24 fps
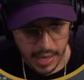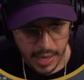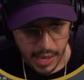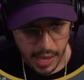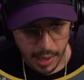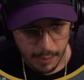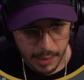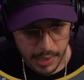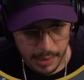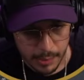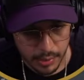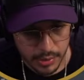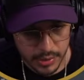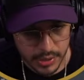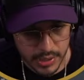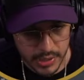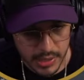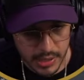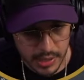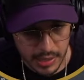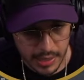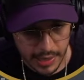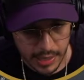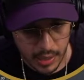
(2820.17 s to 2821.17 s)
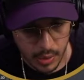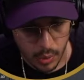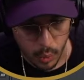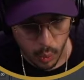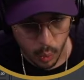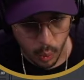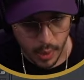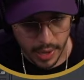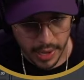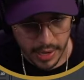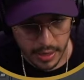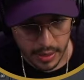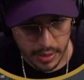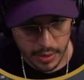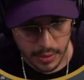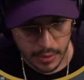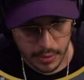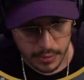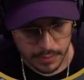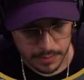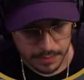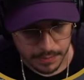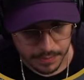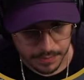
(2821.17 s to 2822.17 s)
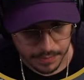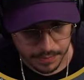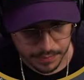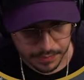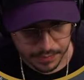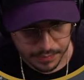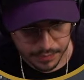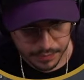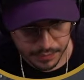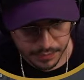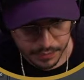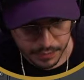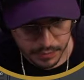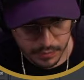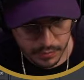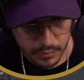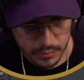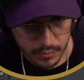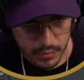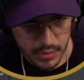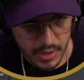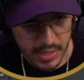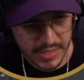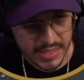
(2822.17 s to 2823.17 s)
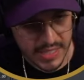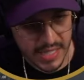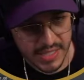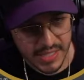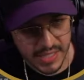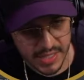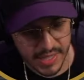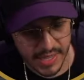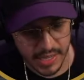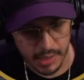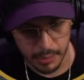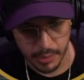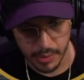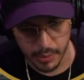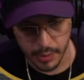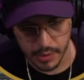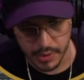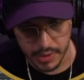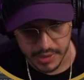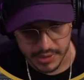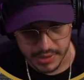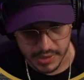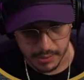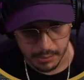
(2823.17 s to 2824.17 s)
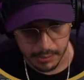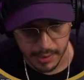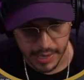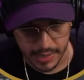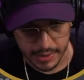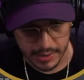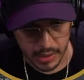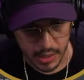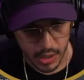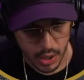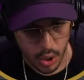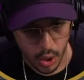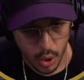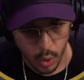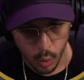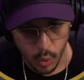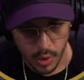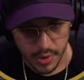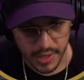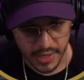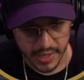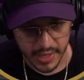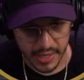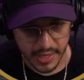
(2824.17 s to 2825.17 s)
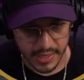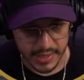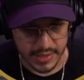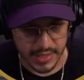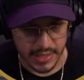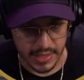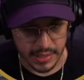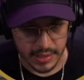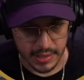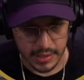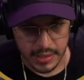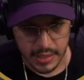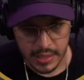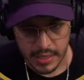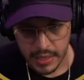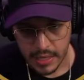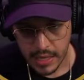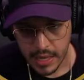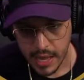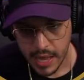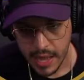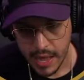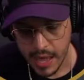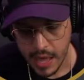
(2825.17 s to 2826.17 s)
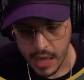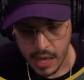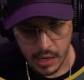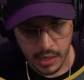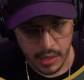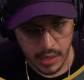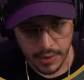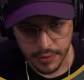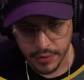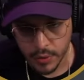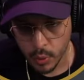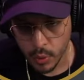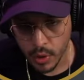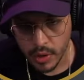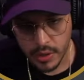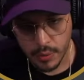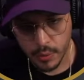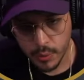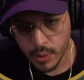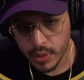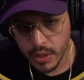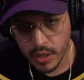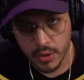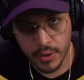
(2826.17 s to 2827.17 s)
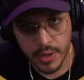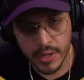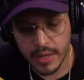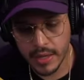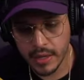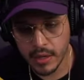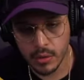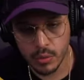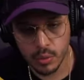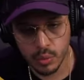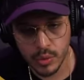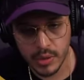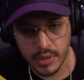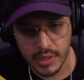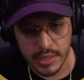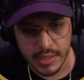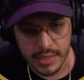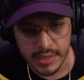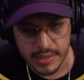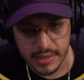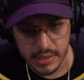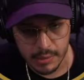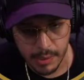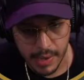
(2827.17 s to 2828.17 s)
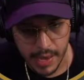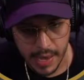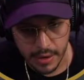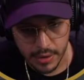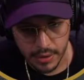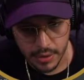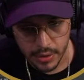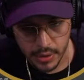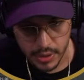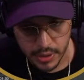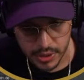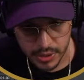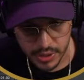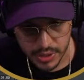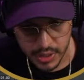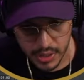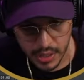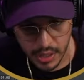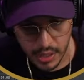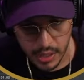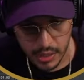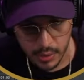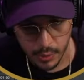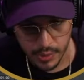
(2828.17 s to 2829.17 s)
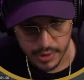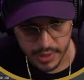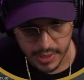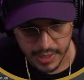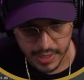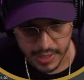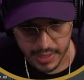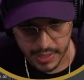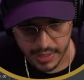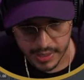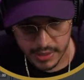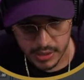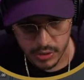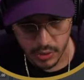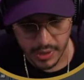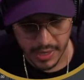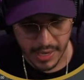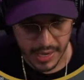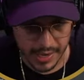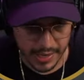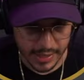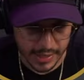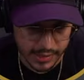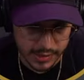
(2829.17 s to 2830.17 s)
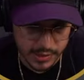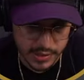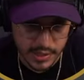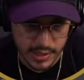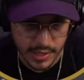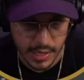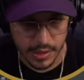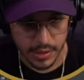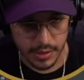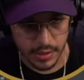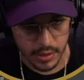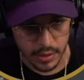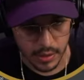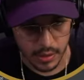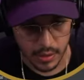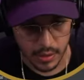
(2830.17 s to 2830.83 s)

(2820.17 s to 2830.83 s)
I'm able to see like where it says kick, but really it's impact, where the kick is hitting. And if you want to create like a really easy pattern, you can just cut where the kick is so it kind of hits together.